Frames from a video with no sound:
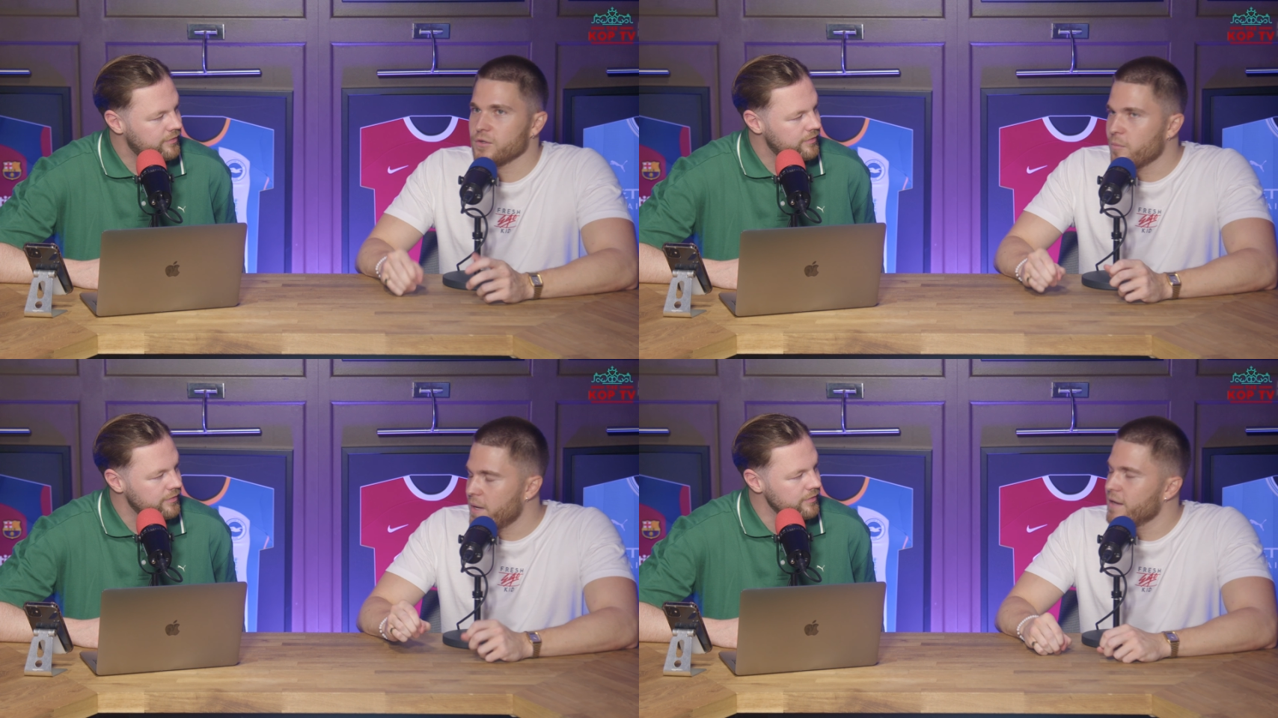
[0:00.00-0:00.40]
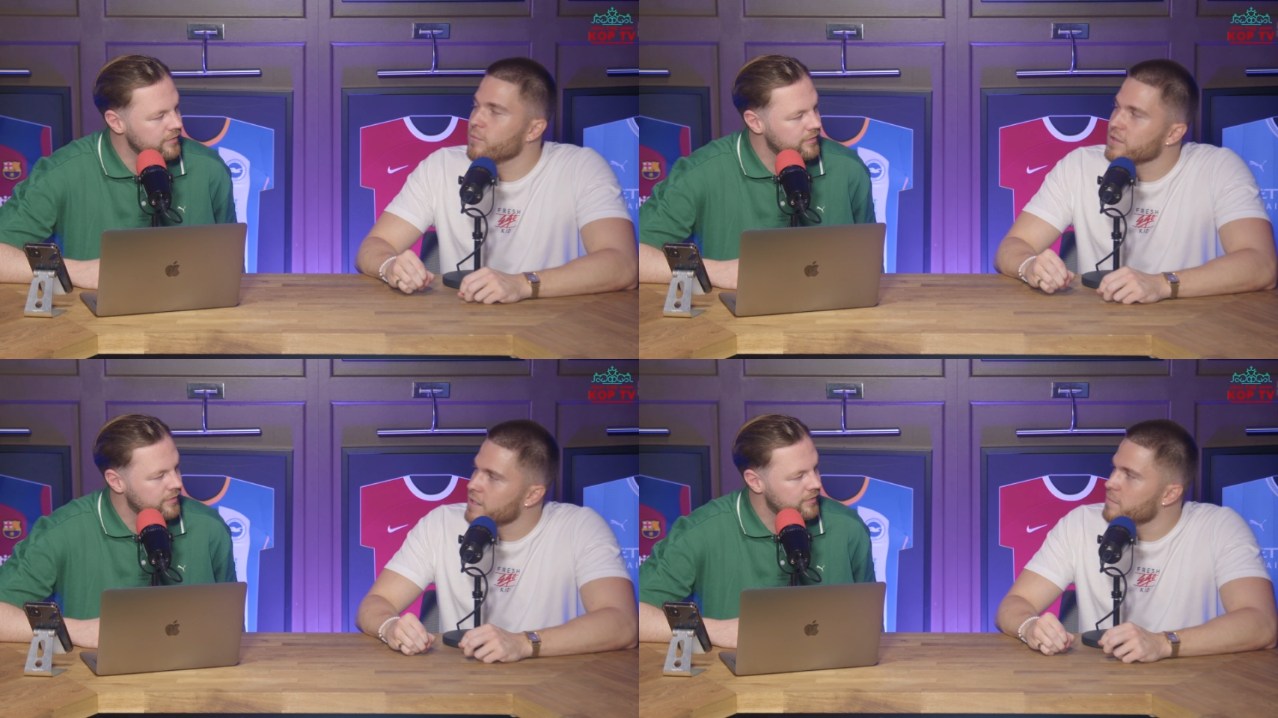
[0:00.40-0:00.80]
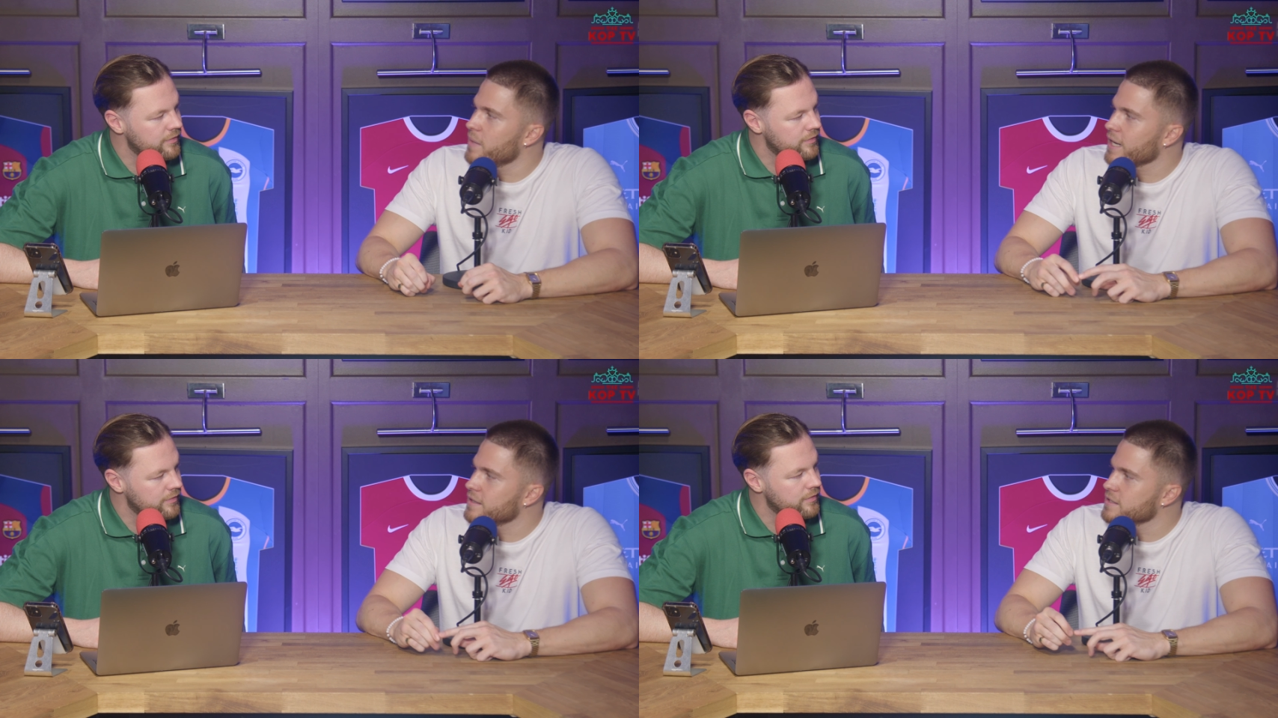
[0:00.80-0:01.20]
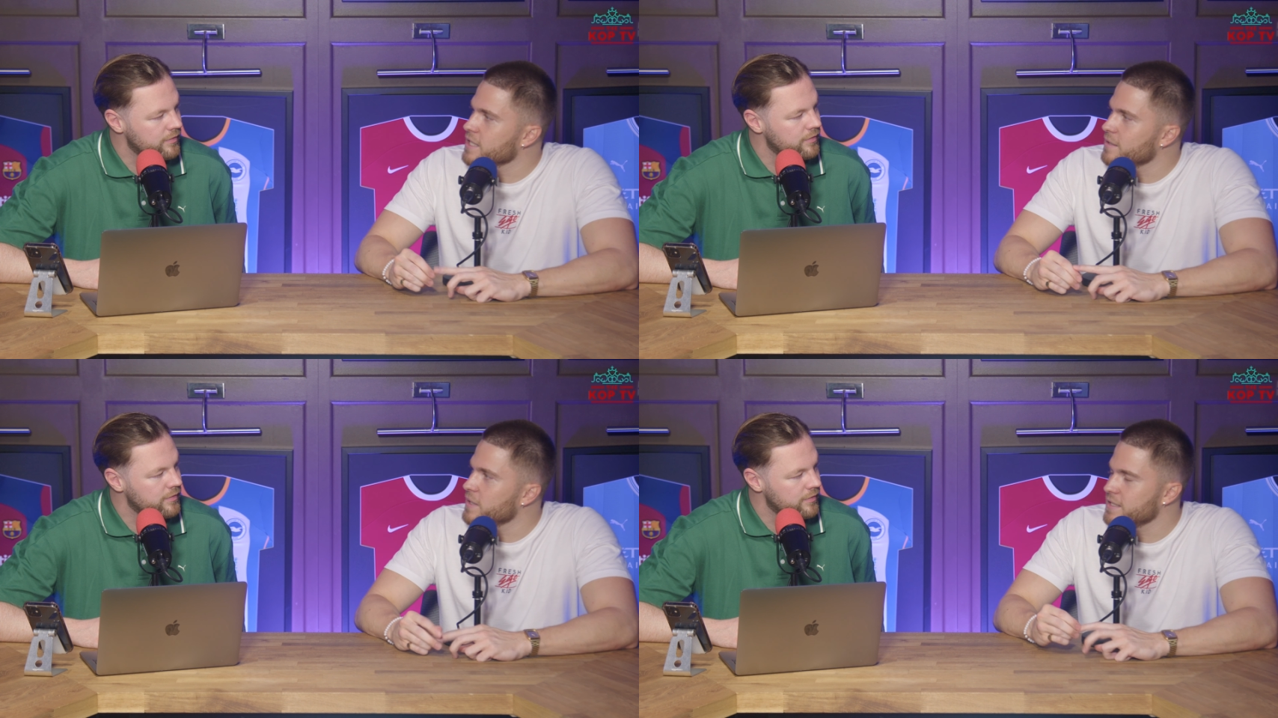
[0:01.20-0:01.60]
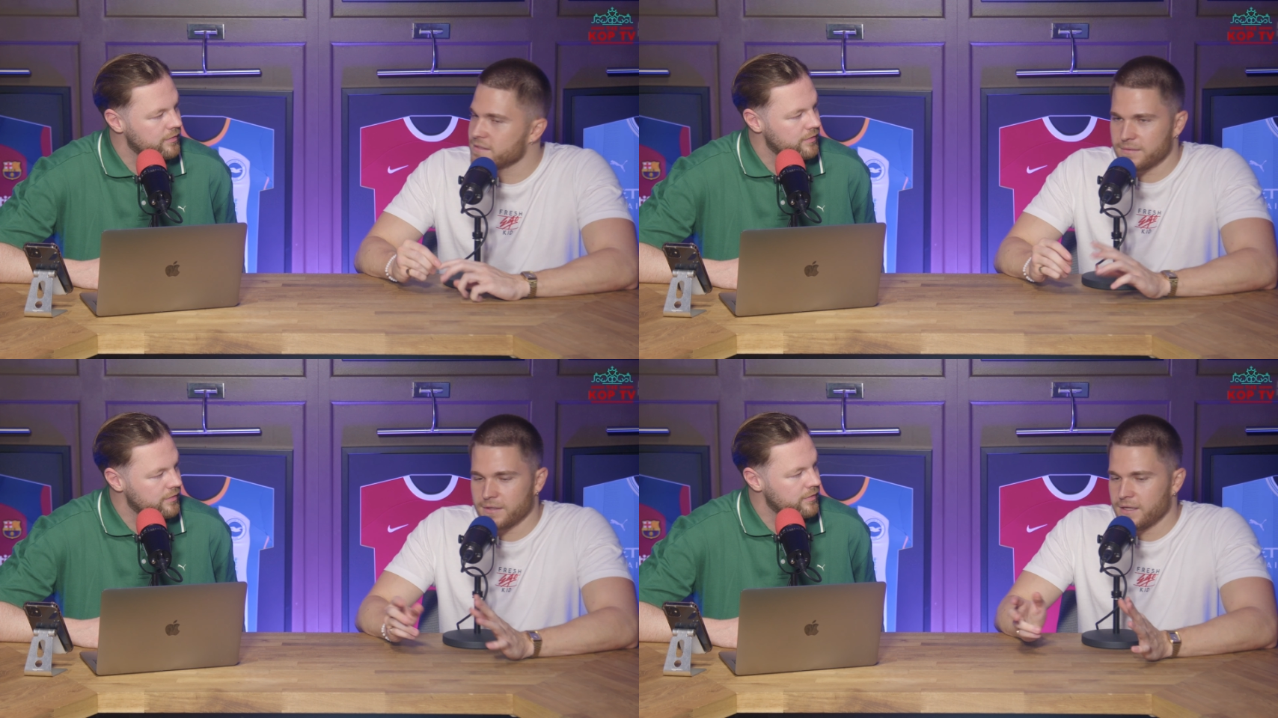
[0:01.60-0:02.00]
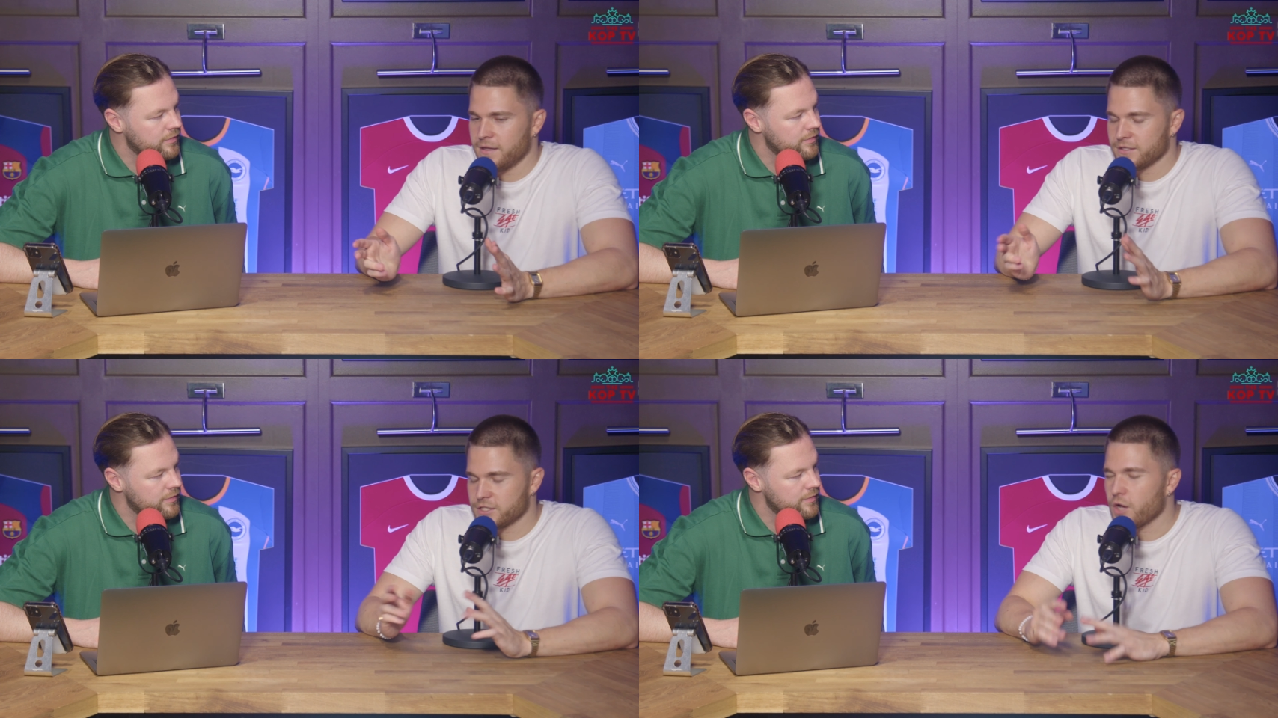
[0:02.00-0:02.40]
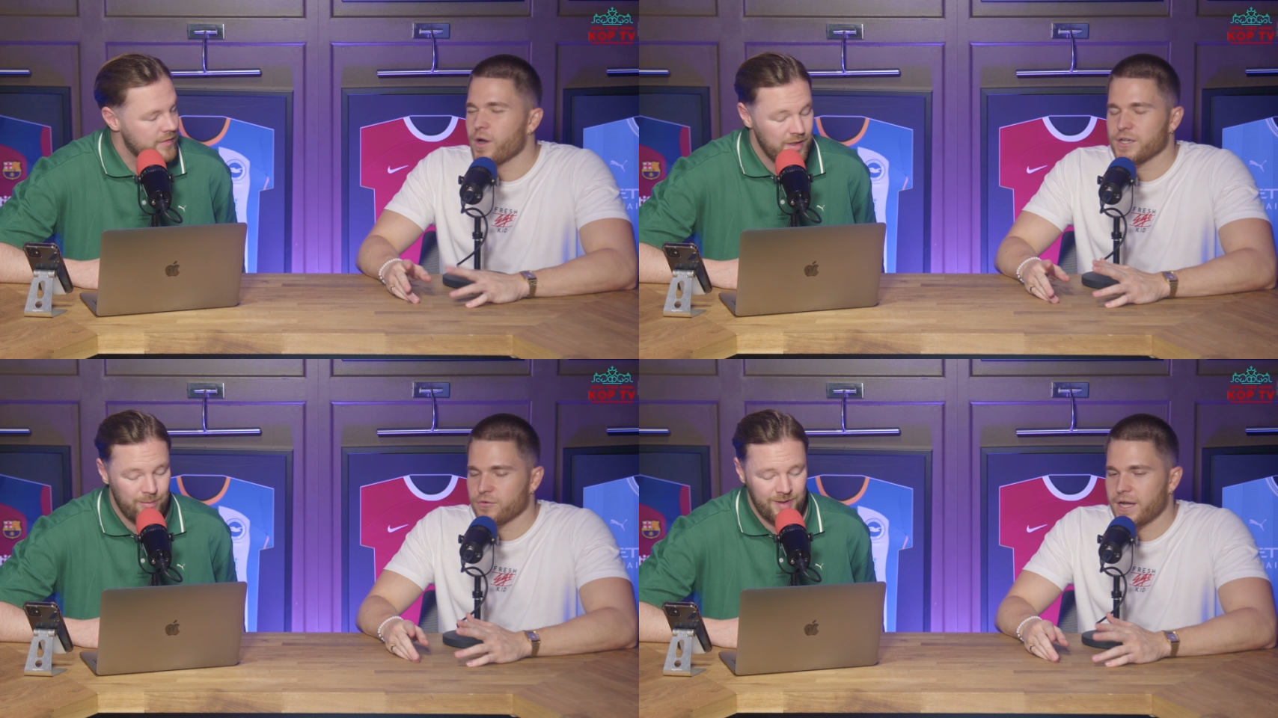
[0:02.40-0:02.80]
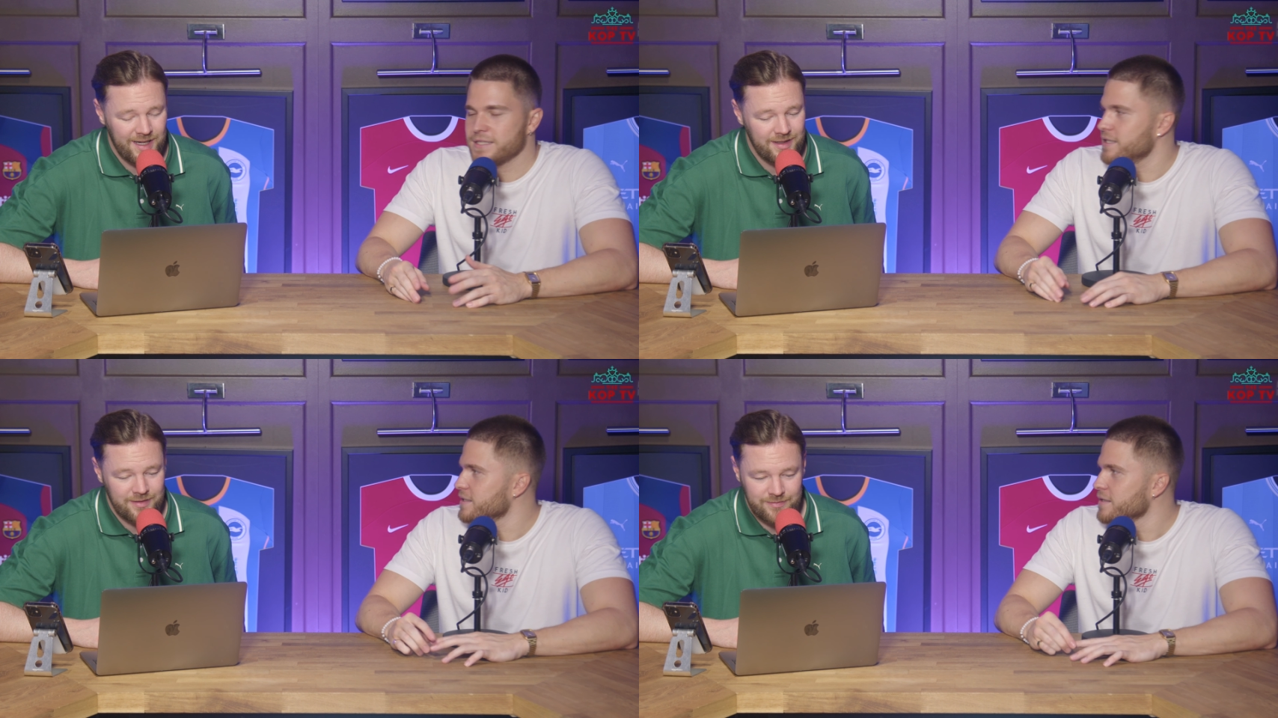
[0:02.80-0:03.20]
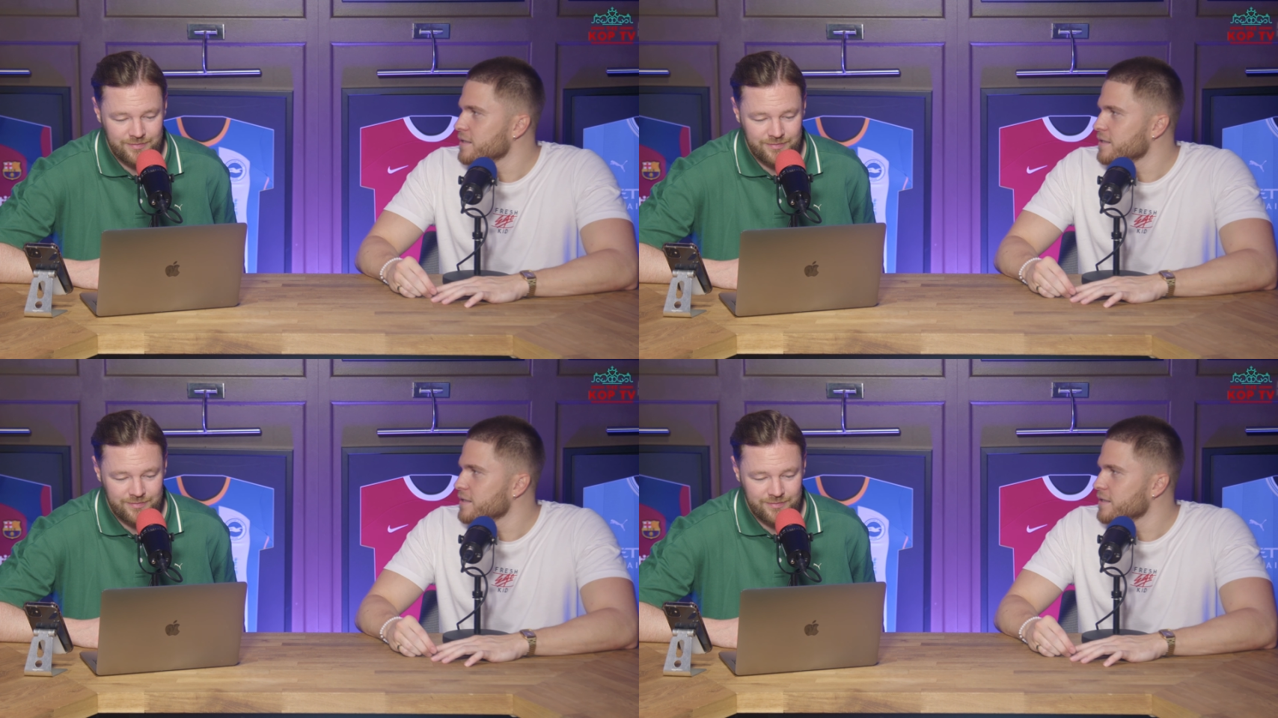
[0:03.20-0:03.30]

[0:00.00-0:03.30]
Speaker 1: a lot better with him back in the team. He's so underrated,